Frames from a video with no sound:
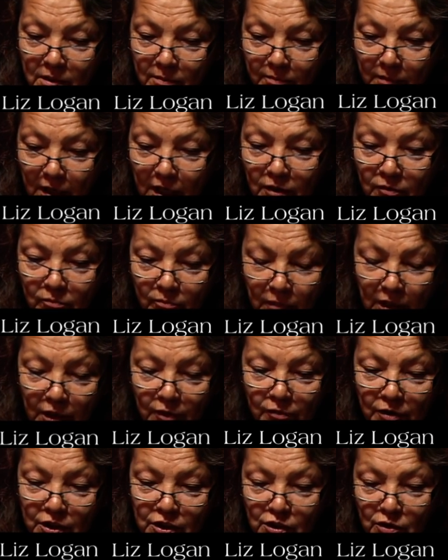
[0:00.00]

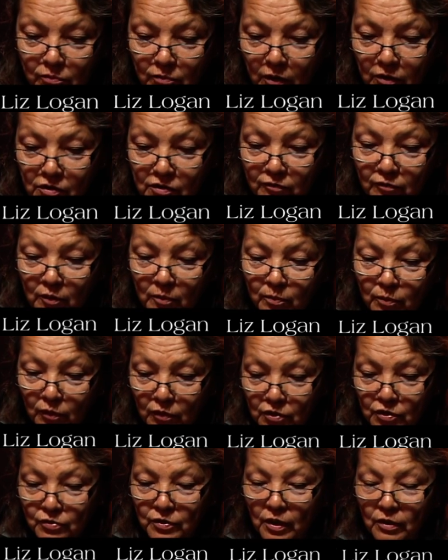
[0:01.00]
migration routes for
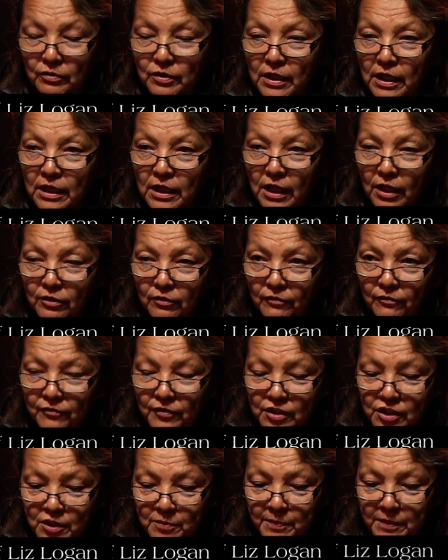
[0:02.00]
bull trout and other
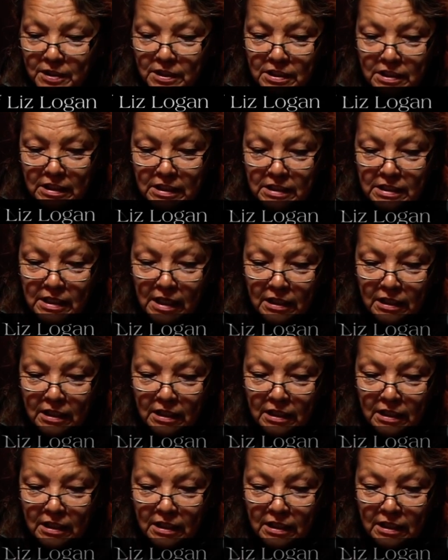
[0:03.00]
fish species